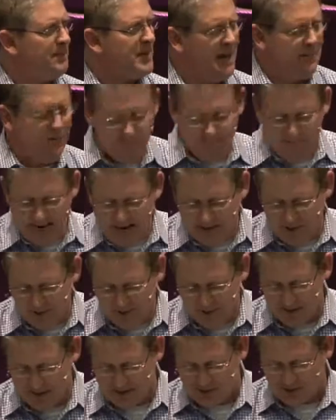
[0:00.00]
and the
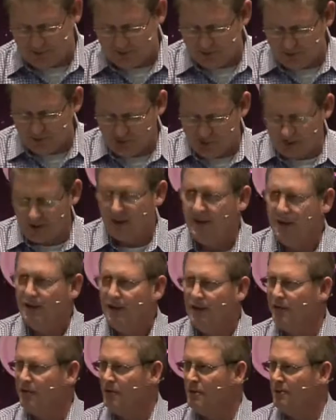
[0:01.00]
mannerisms
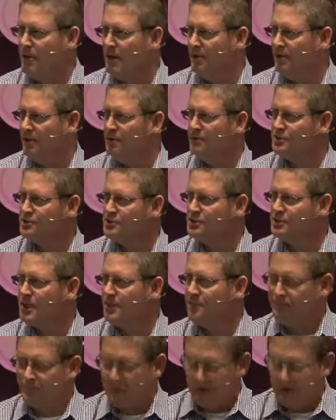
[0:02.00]
of their mothers.